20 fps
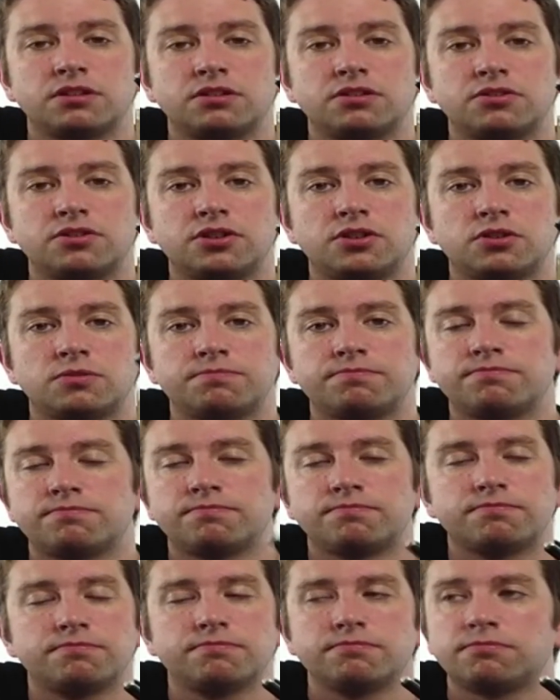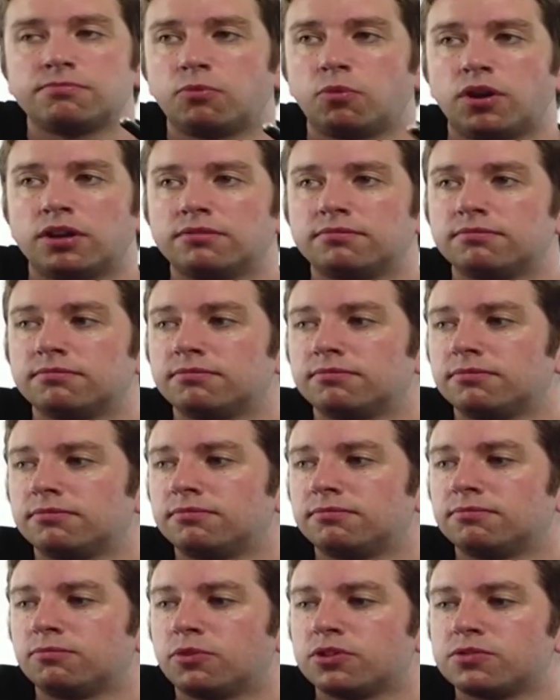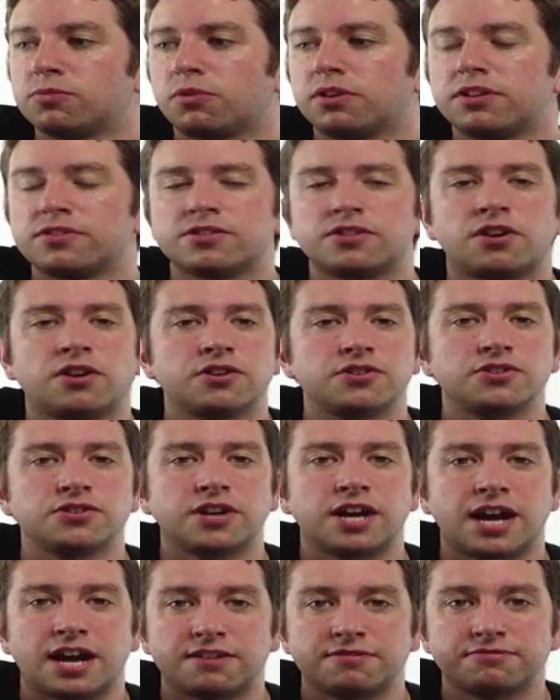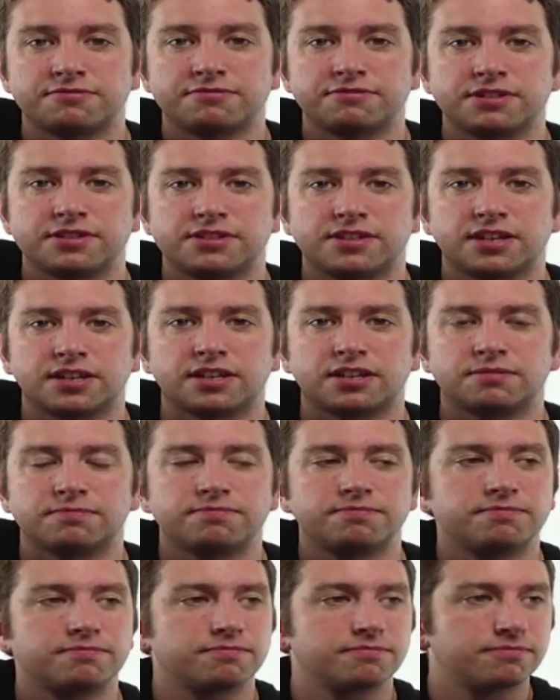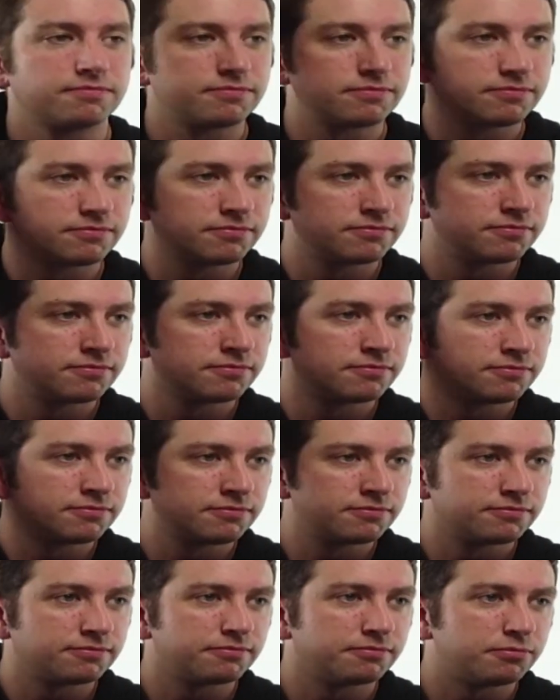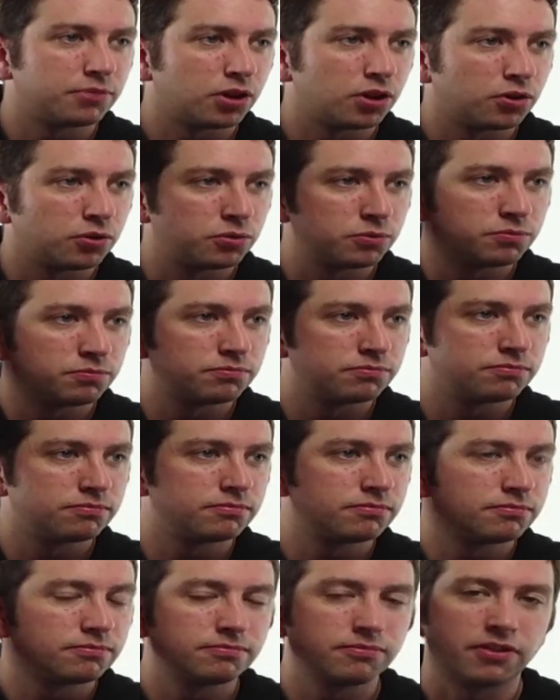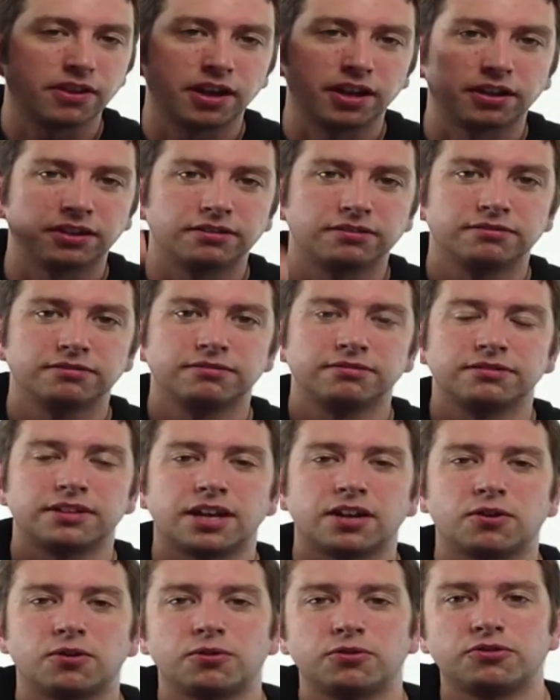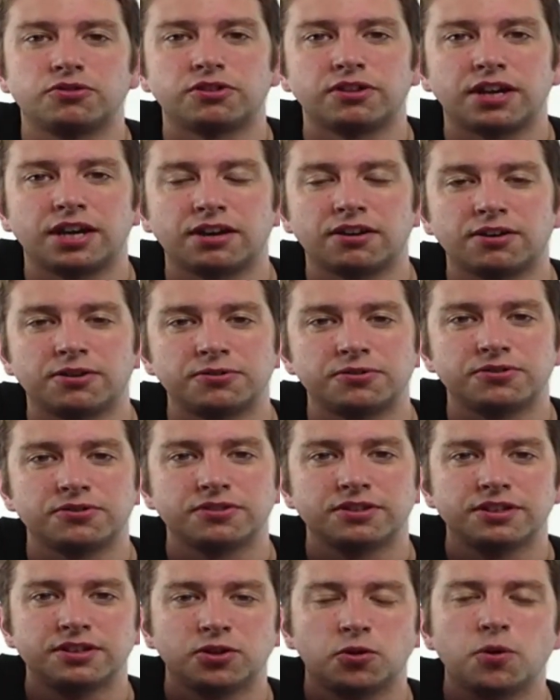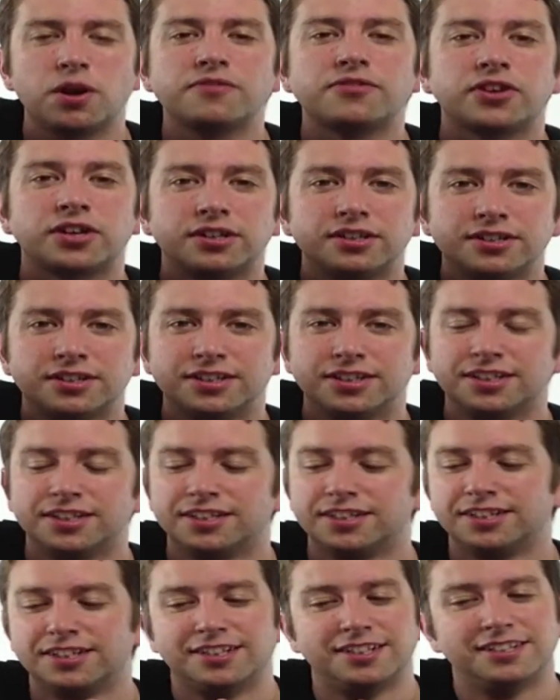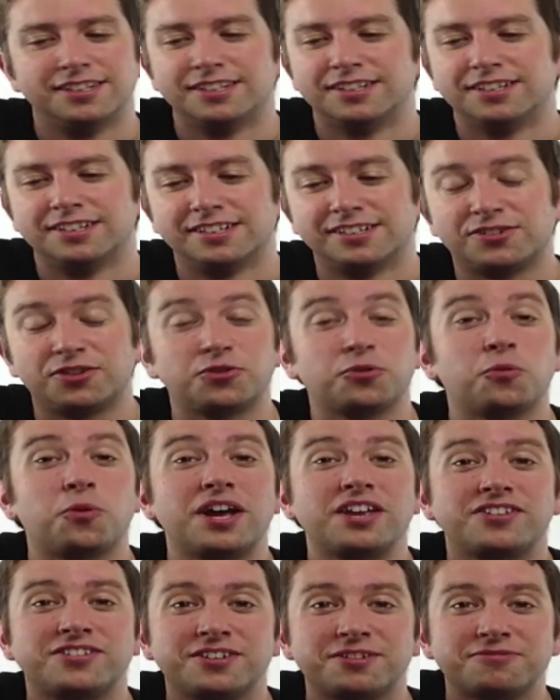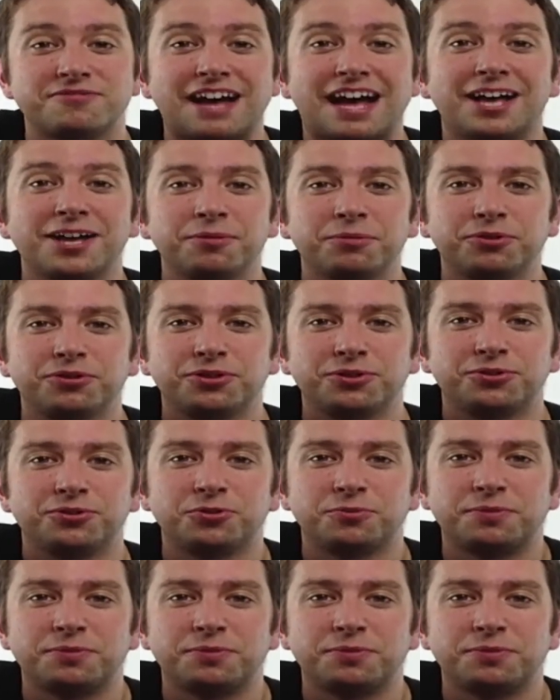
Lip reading: your what does an archer have? It's like a bow thing that holds your arrows. Quiver. Just wasted valuable YouTube